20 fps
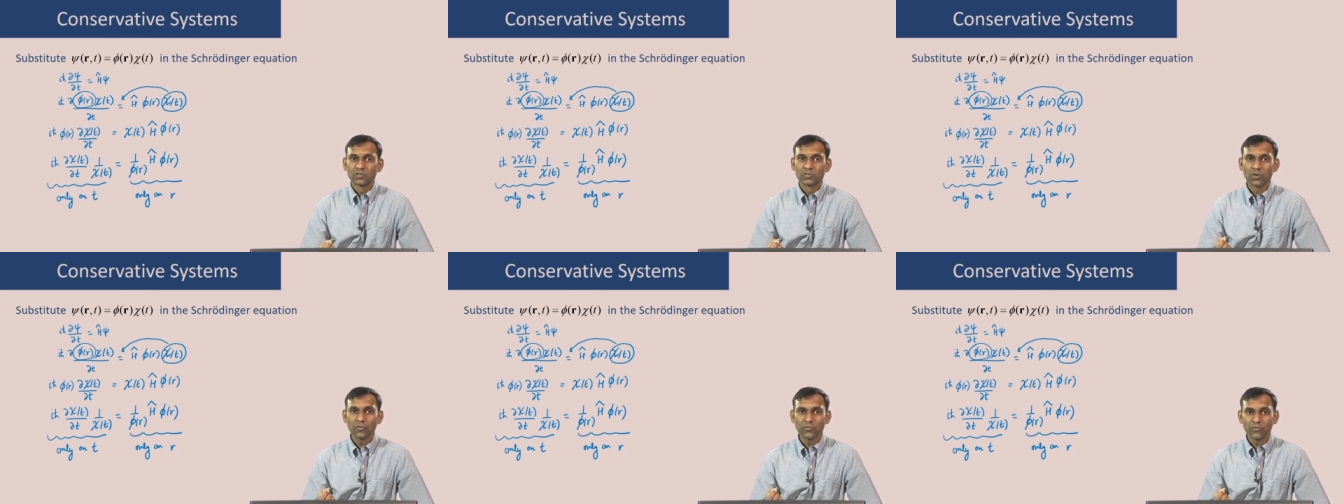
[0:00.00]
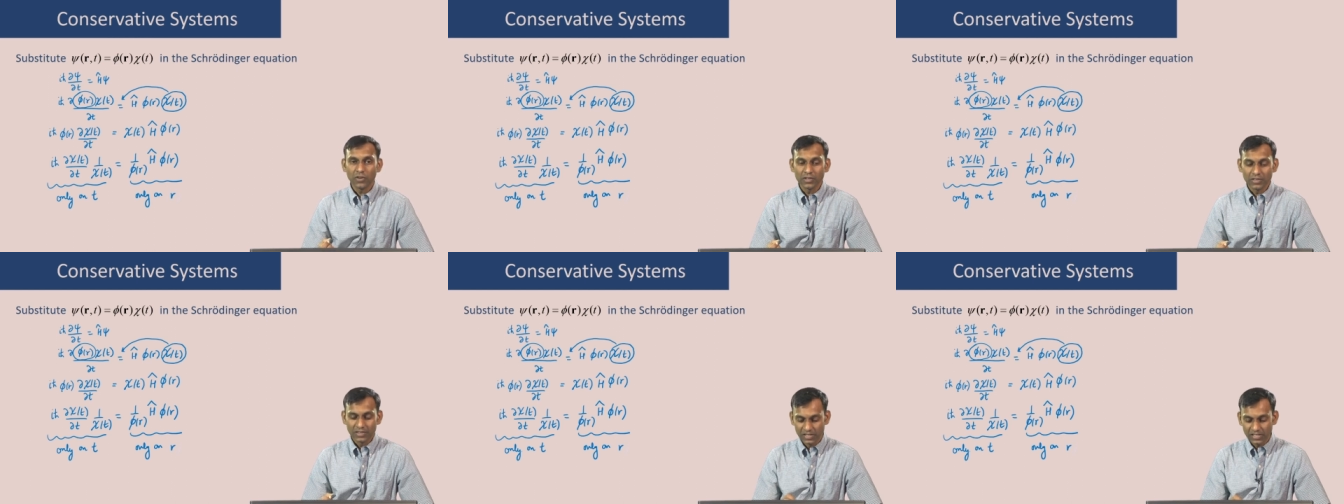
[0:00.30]
so,
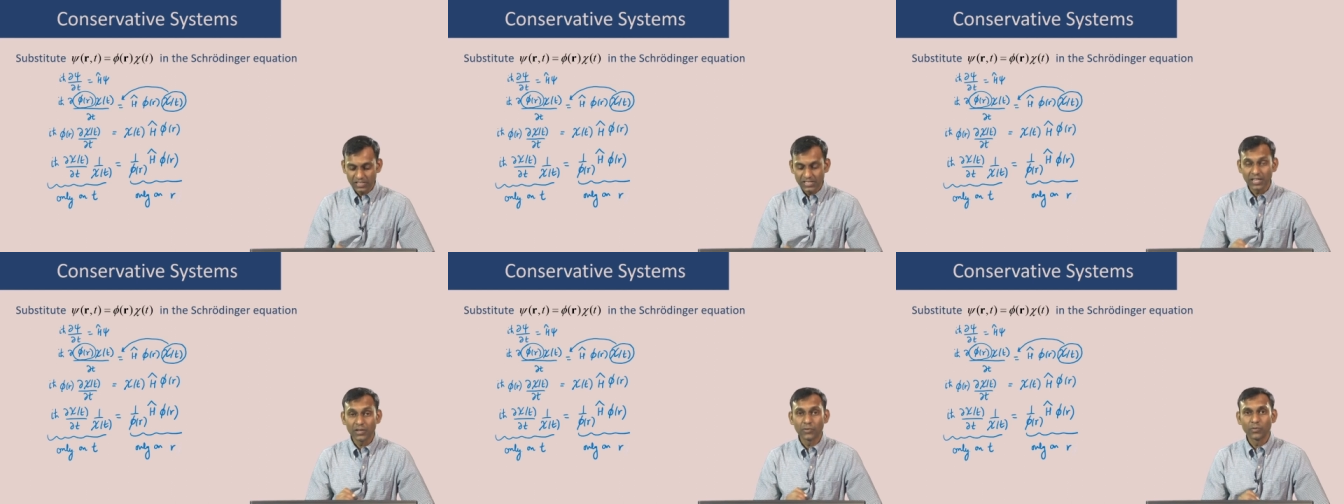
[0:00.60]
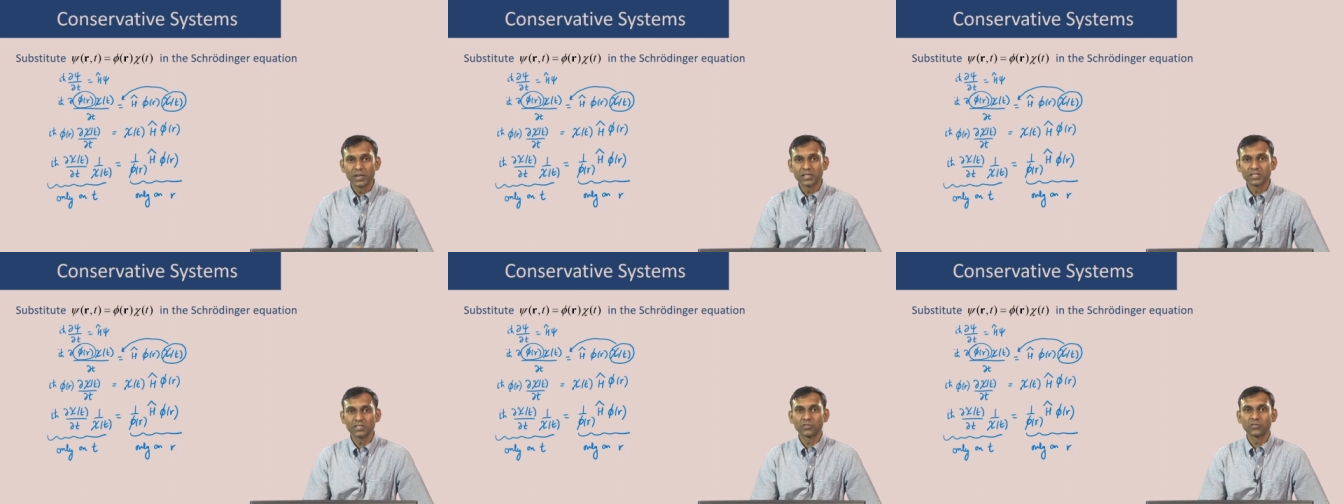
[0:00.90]
for this
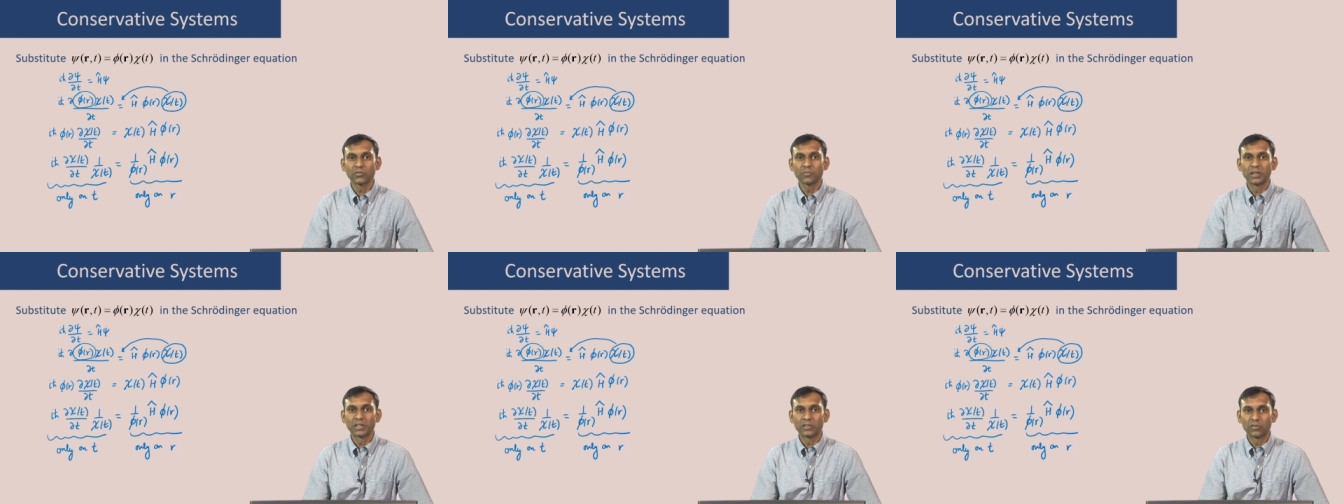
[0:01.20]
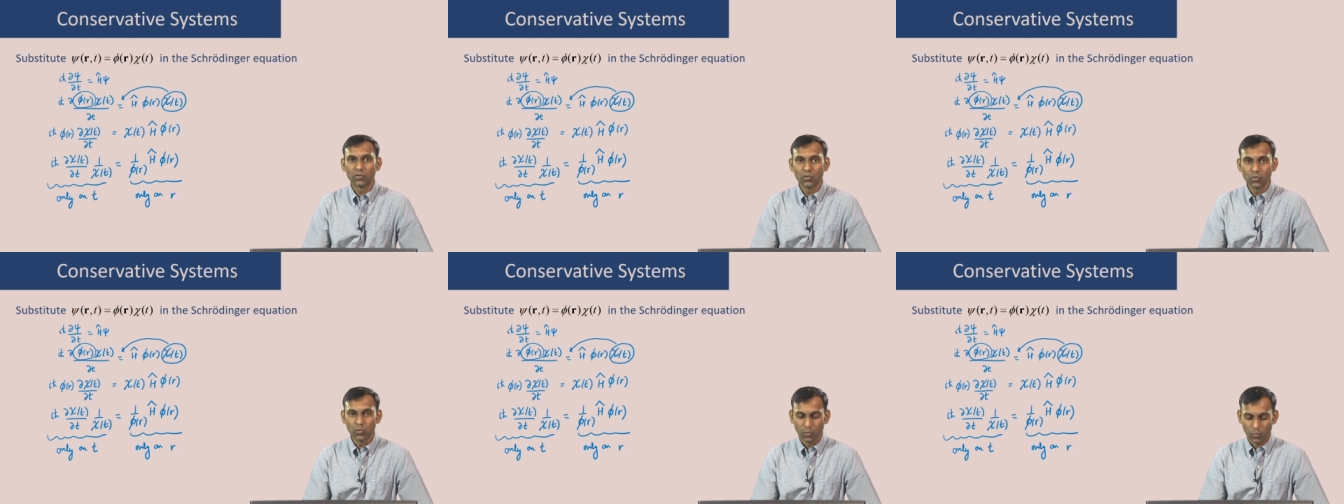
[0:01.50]
equation to be
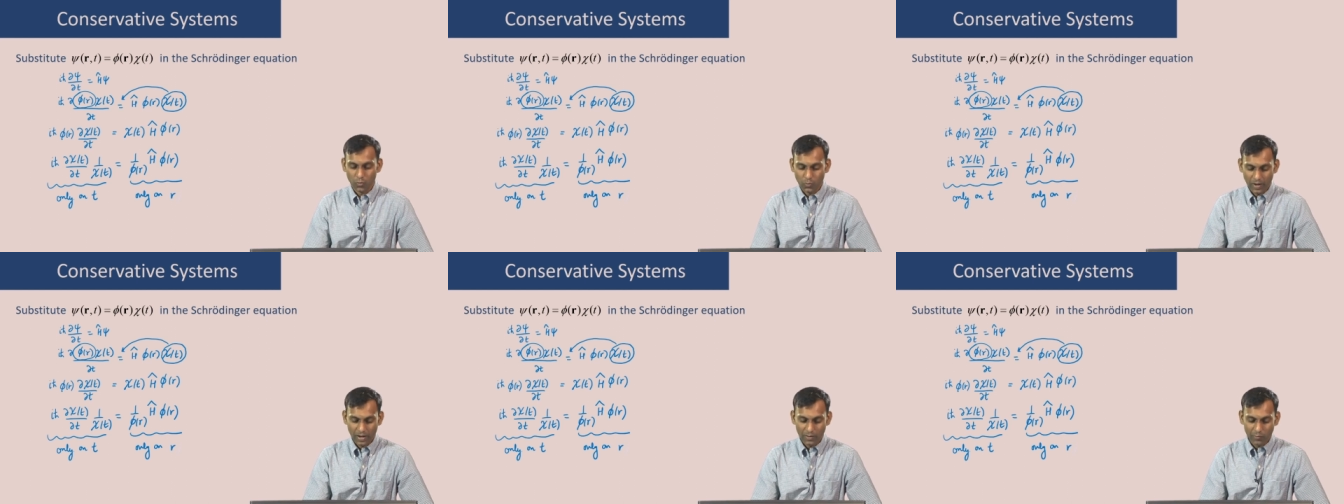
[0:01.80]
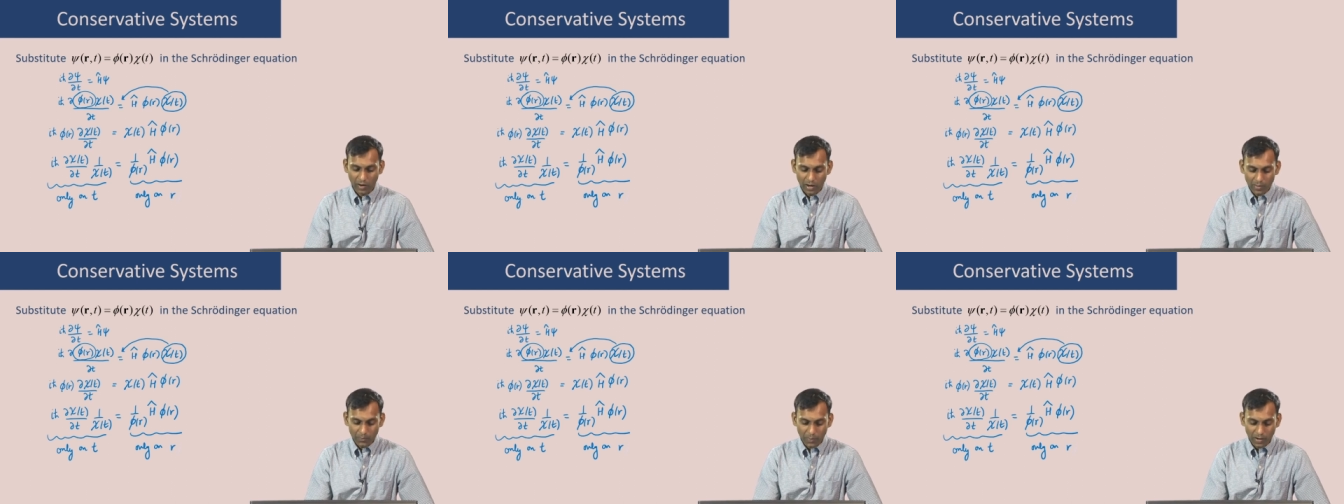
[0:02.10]
true where
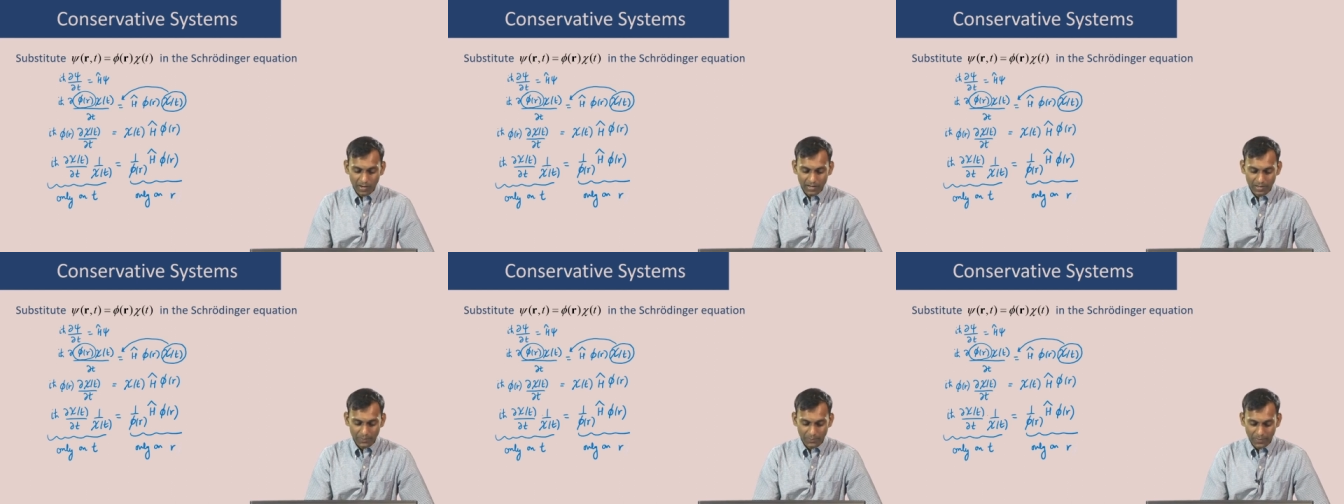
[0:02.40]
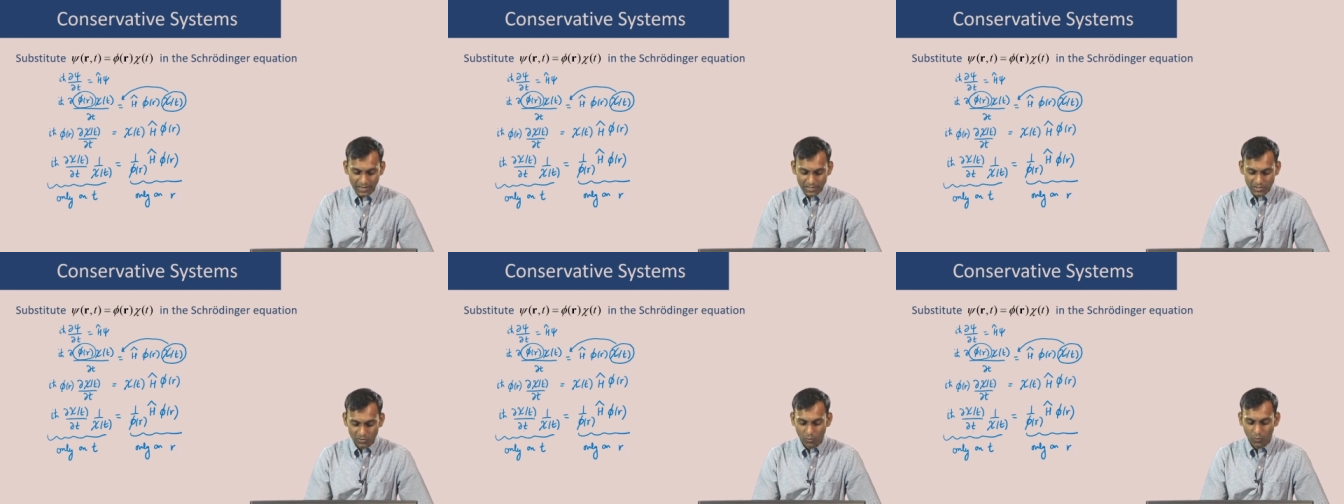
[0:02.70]
one part
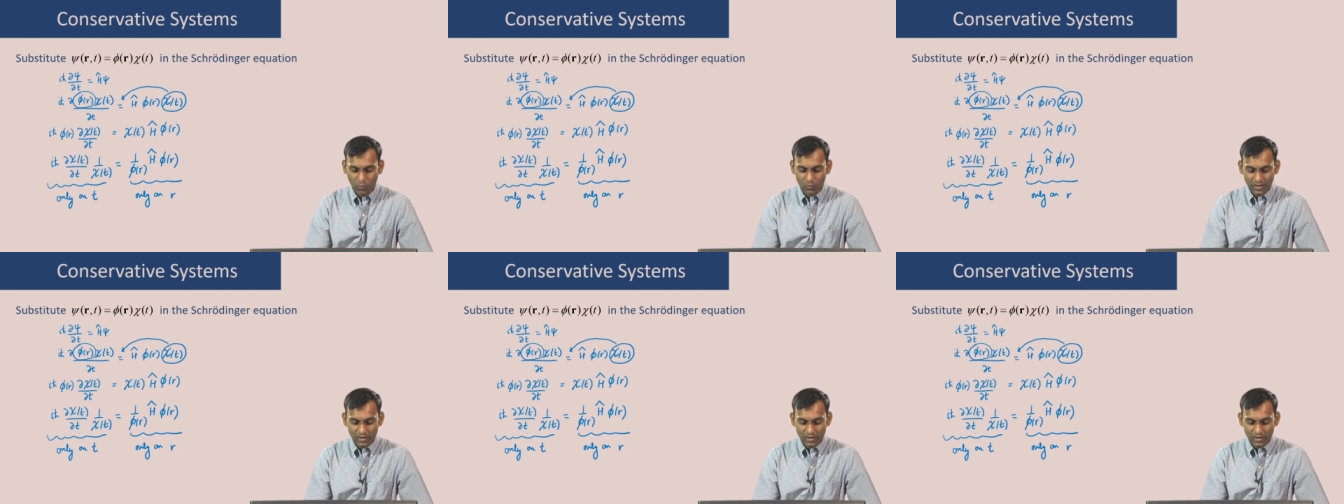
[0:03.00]
depends